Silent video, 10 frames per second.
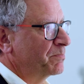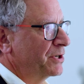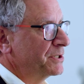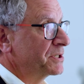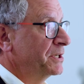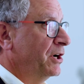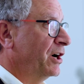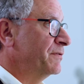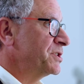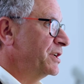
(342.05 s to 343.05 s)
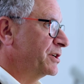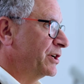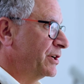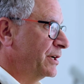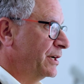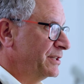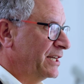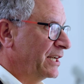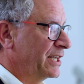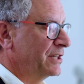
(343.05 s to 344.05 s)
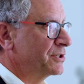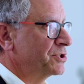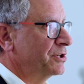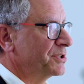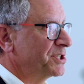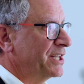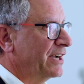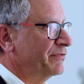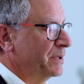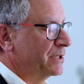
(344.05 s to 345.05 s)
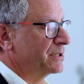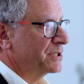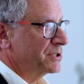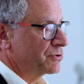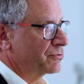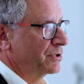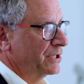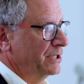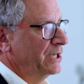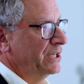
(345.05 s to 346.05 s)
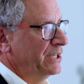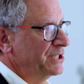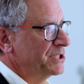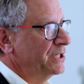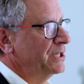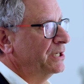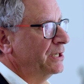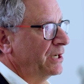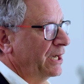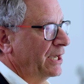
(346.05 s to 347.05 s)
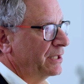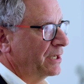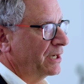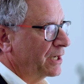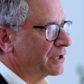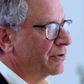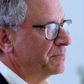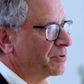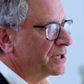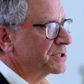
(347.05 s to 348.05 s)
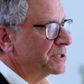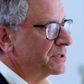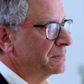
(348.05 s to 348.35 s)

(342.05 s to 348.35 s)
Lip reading: print. Obviously, you can delegate this to your staff because it's really easy and a great process.